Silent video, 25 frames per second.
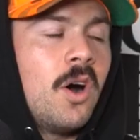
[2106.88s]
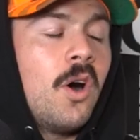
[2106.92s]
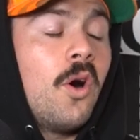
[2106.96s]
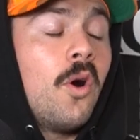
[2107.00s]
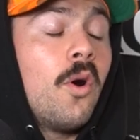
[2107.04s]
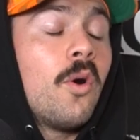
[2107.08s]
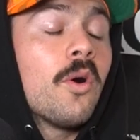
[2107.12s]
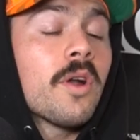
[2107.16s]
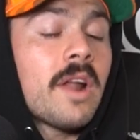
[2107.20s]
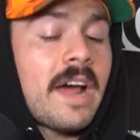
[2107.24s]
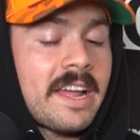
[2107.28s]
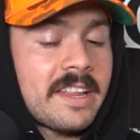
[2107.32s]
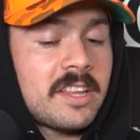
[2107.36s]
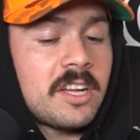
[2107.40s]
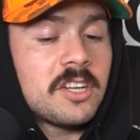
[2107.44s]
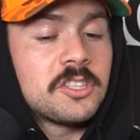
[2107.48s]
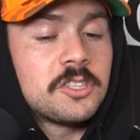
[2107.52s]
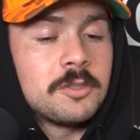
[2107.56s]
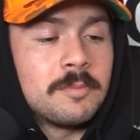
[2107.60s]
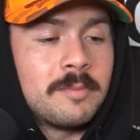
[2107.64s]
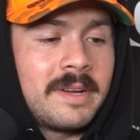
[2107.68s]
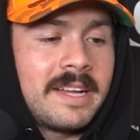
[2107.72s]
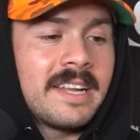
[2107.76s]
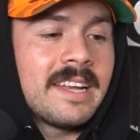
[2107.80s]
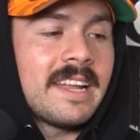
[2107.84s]
Oh, I thought
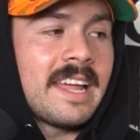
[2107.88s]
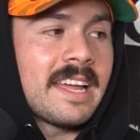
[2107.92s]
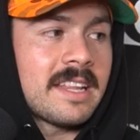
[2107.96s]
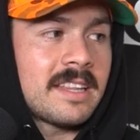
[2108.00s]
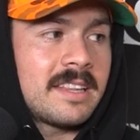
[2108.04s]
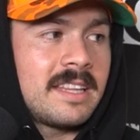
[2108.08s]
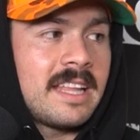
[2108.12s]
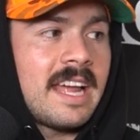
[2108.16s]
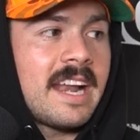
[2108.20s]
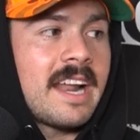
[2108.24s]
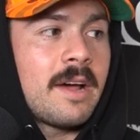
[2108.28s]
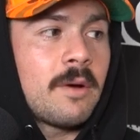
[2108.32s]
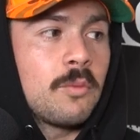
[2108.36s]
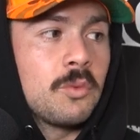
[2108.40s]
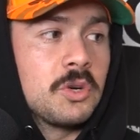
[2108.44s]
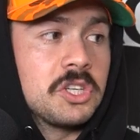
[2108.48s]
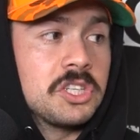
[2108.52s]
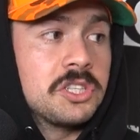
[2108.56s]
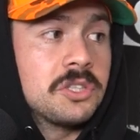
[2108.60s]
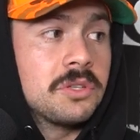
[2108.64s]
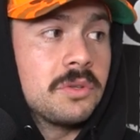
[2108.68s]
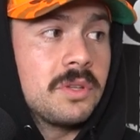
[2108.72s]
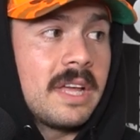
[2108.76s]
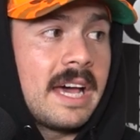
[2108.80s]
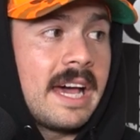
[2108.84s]
you meant like that. I would
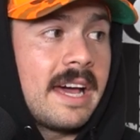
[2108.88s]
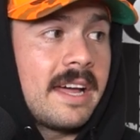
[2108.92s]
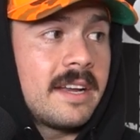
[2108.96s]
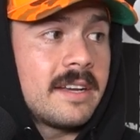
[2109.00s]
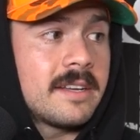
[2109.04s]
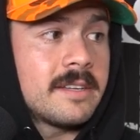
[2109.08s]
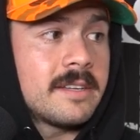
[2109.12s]
do that.